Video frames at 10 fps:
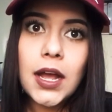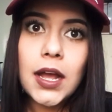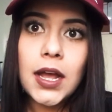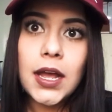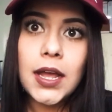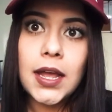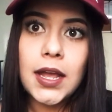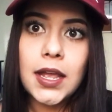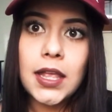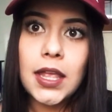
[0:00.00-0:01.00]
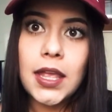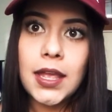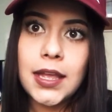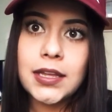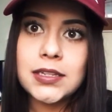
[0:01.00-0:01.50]

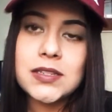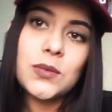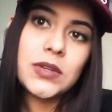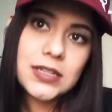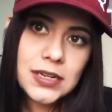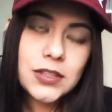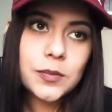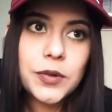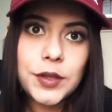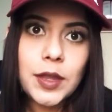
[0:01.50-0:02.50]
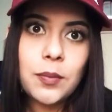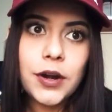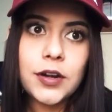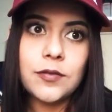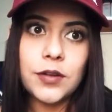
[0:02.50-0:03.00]
And we did the birthday
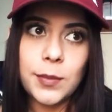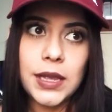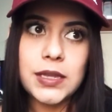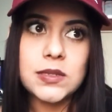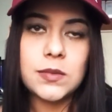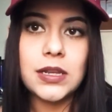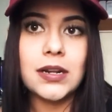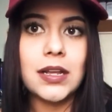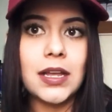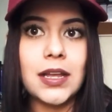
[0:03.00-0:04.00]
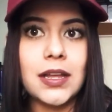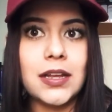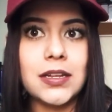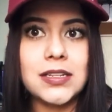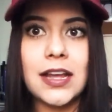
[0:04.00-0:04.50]
party for my husband,
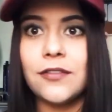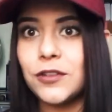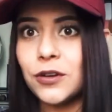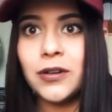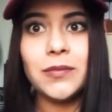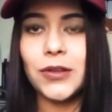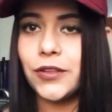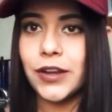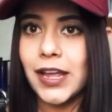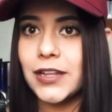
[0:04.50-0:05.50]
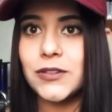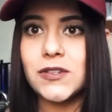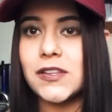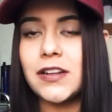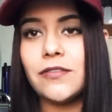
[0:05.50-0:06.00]
and after we blew the
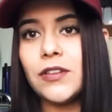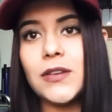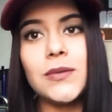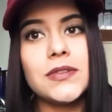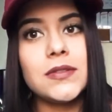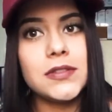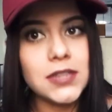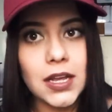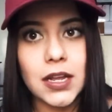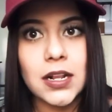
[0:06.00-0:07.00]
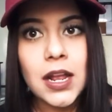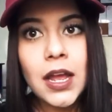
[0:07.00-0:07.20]
candles and everything was done,